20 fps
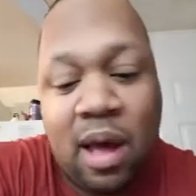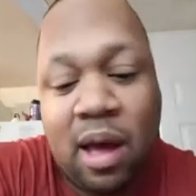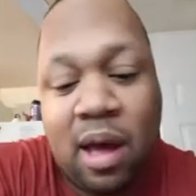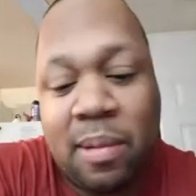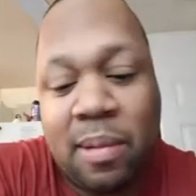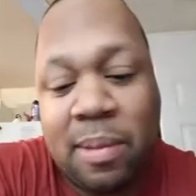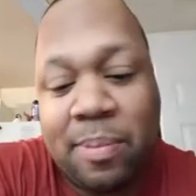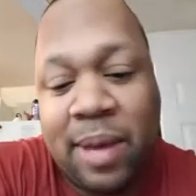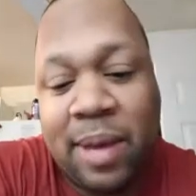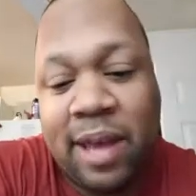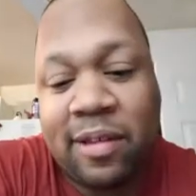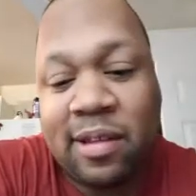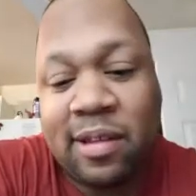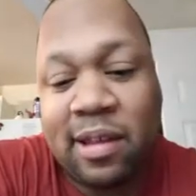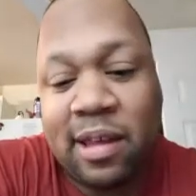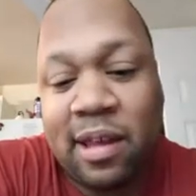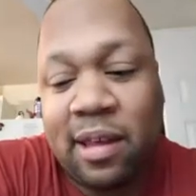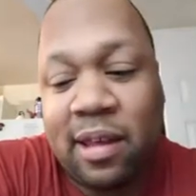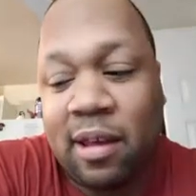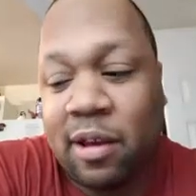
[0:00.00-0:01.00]
He
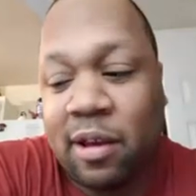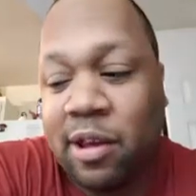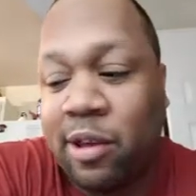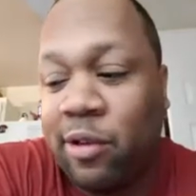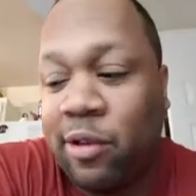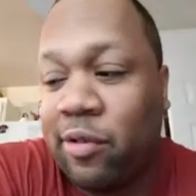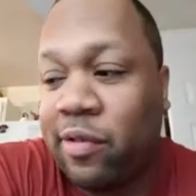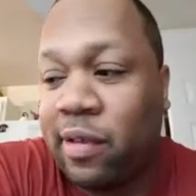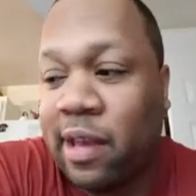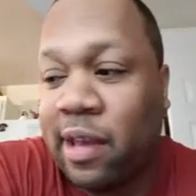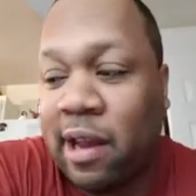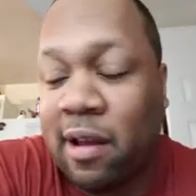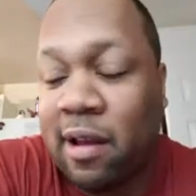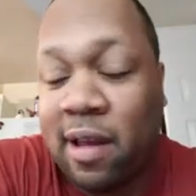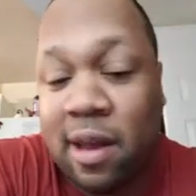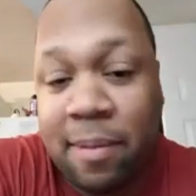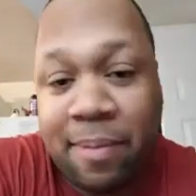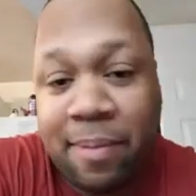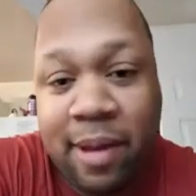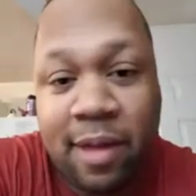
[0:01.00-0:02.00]
basically accused the
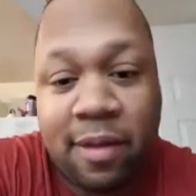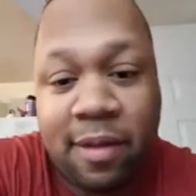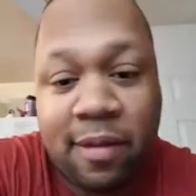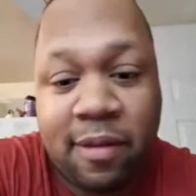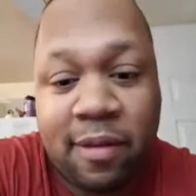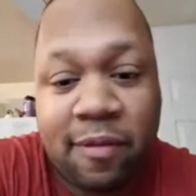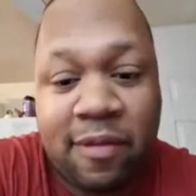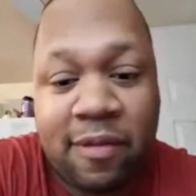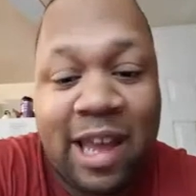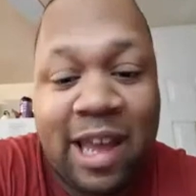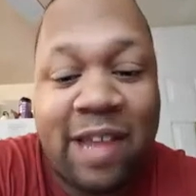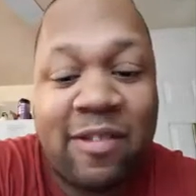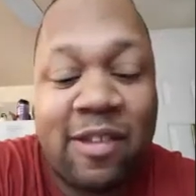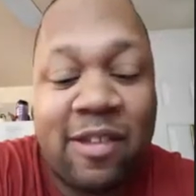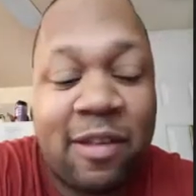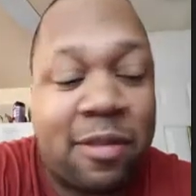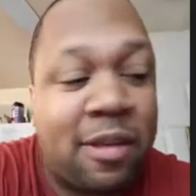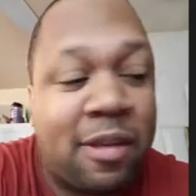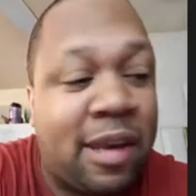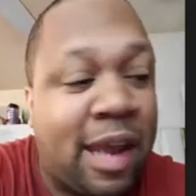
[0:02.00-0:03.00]
Carolina Panthers of
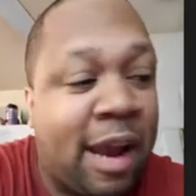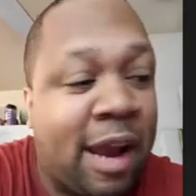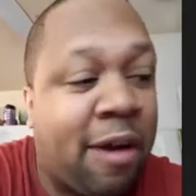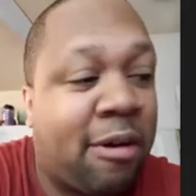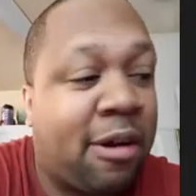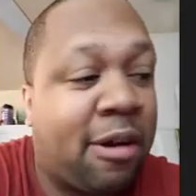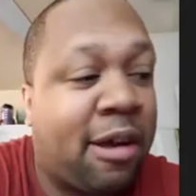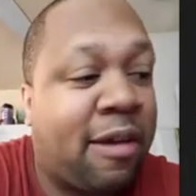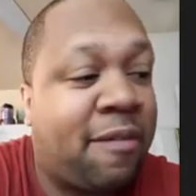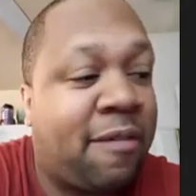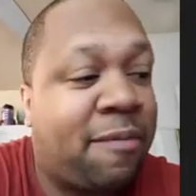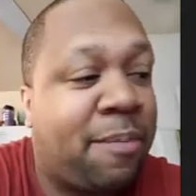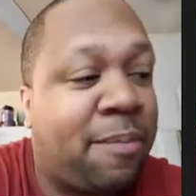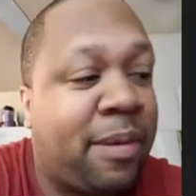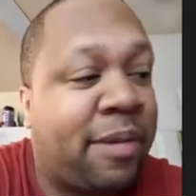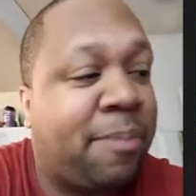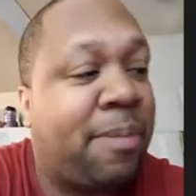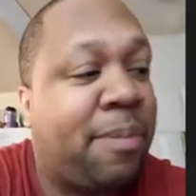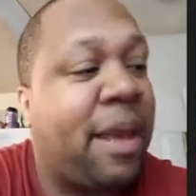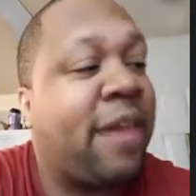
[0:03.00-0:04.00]
changing the narrative,
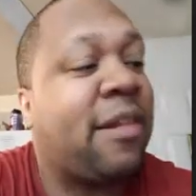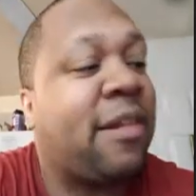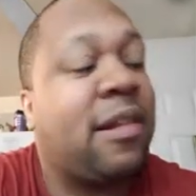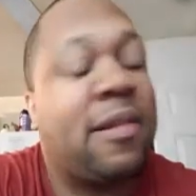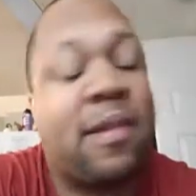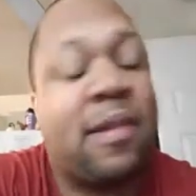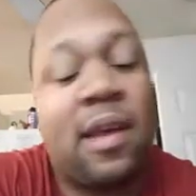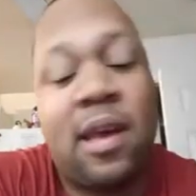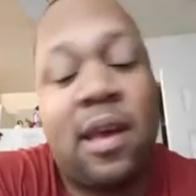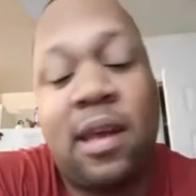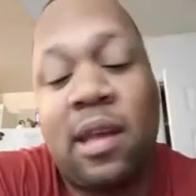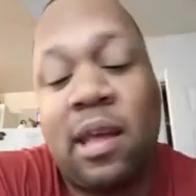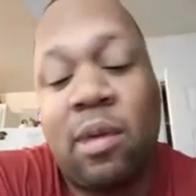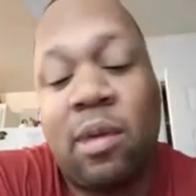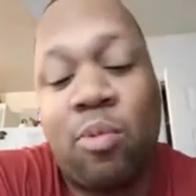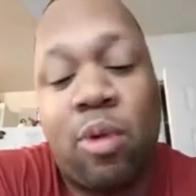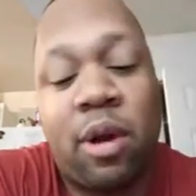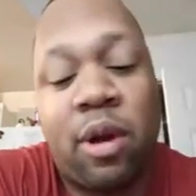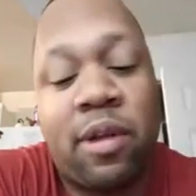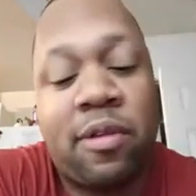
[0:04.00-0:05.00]
basically saying he
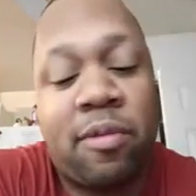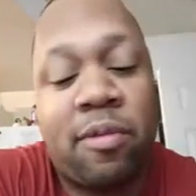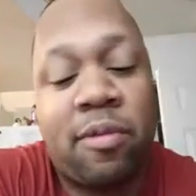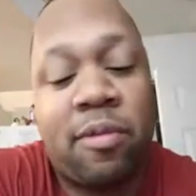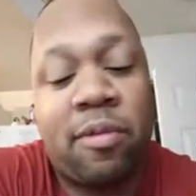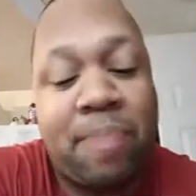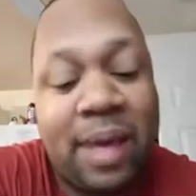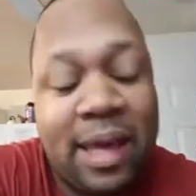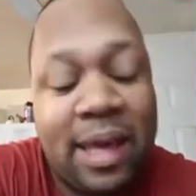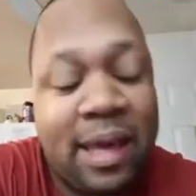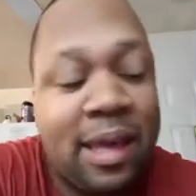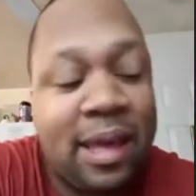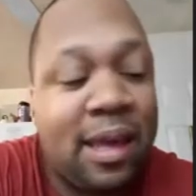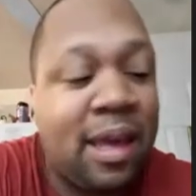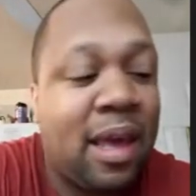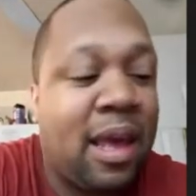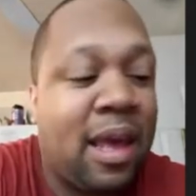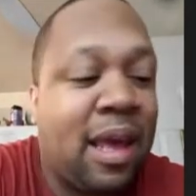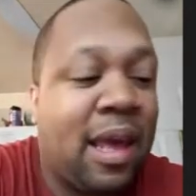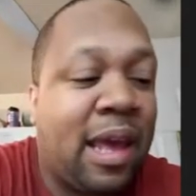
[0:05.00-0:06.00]
wanted to be
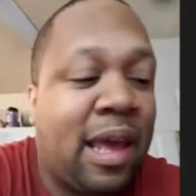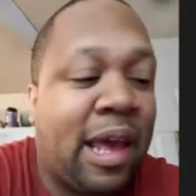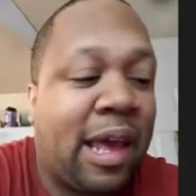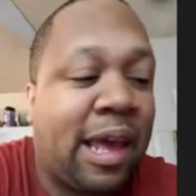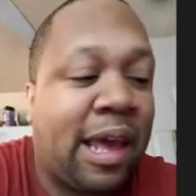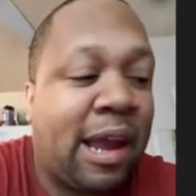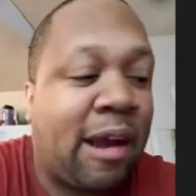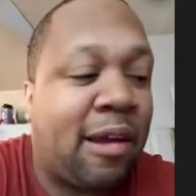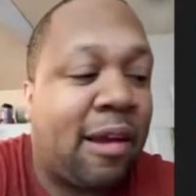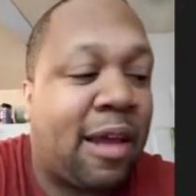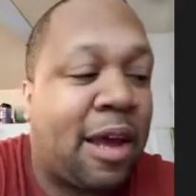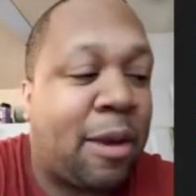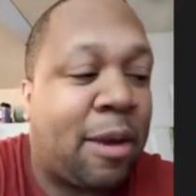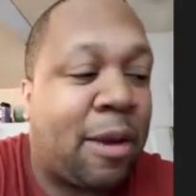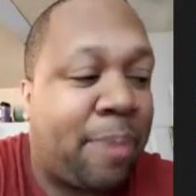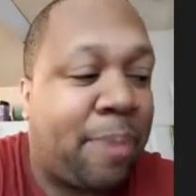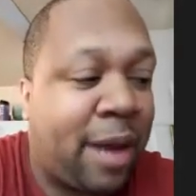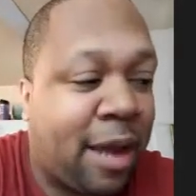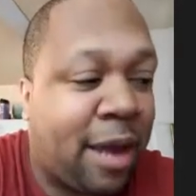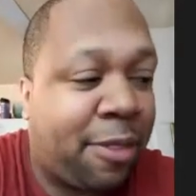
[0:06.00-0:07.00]
a Carolina
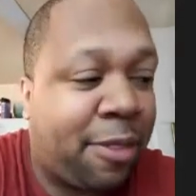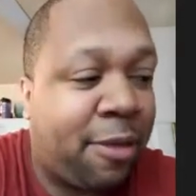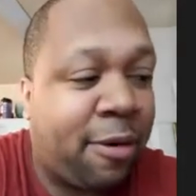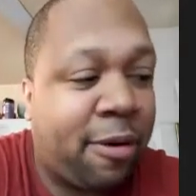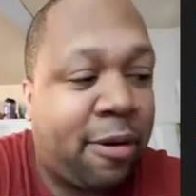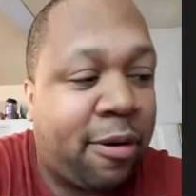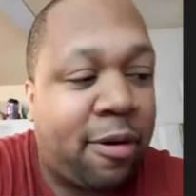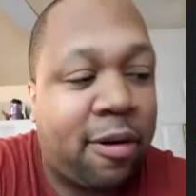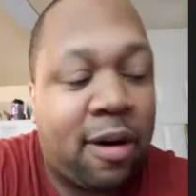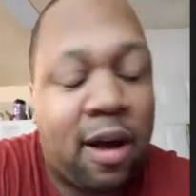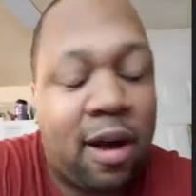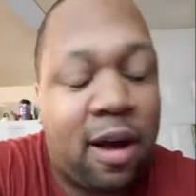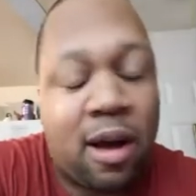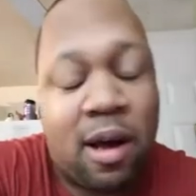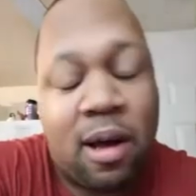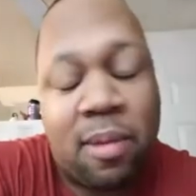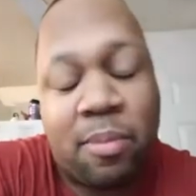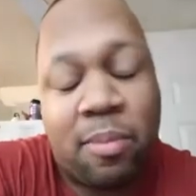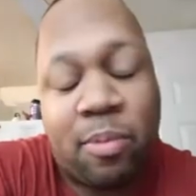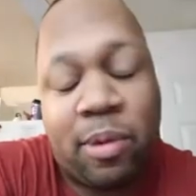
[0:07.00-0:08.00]
Panther.
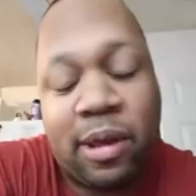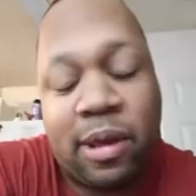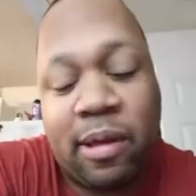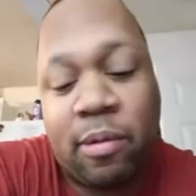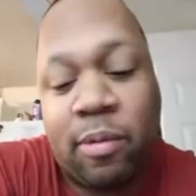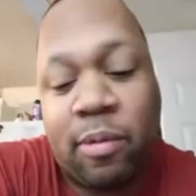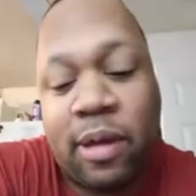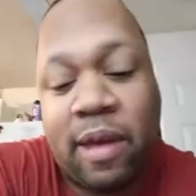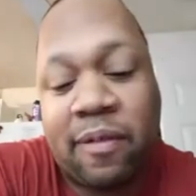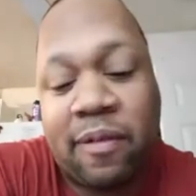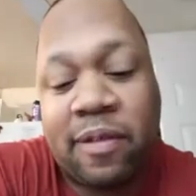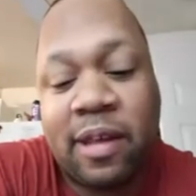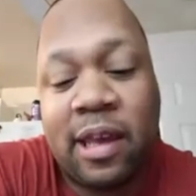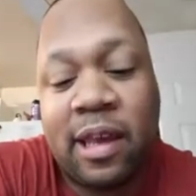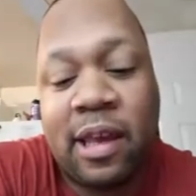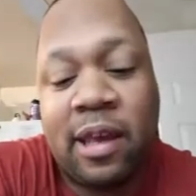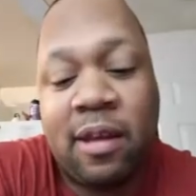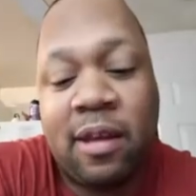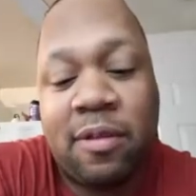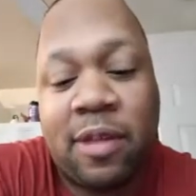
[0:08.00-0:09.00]
We have
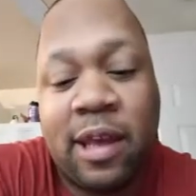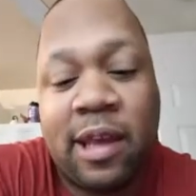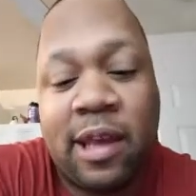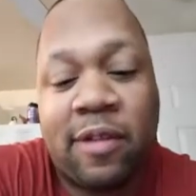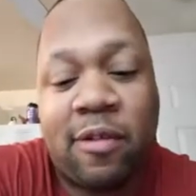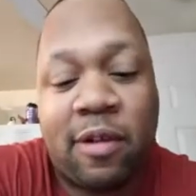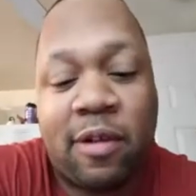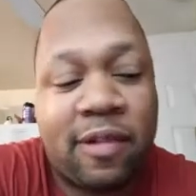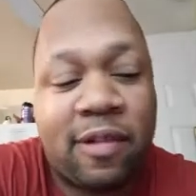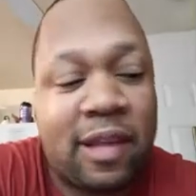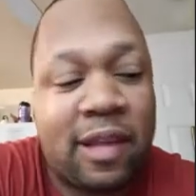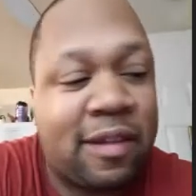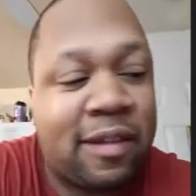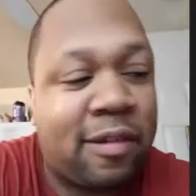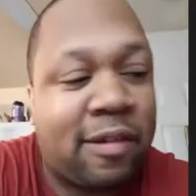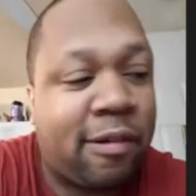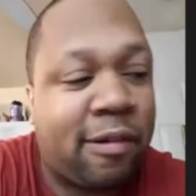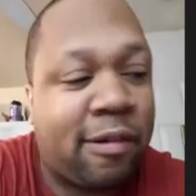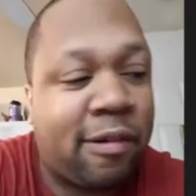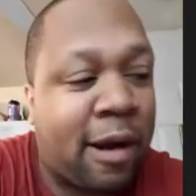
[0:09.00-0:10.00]
seen things on his
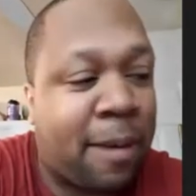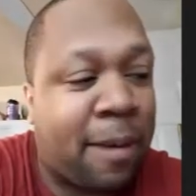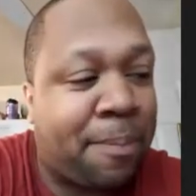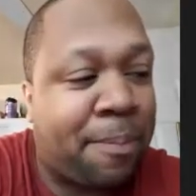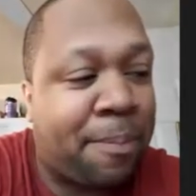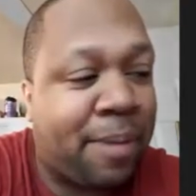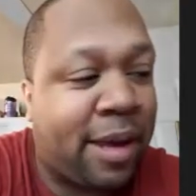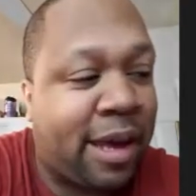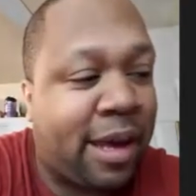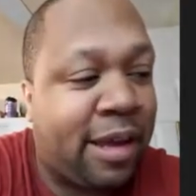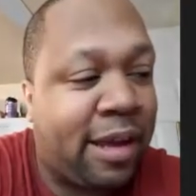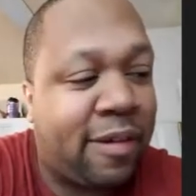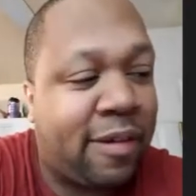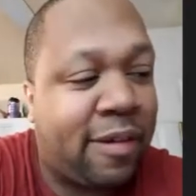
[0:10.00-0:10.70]
Instagram page.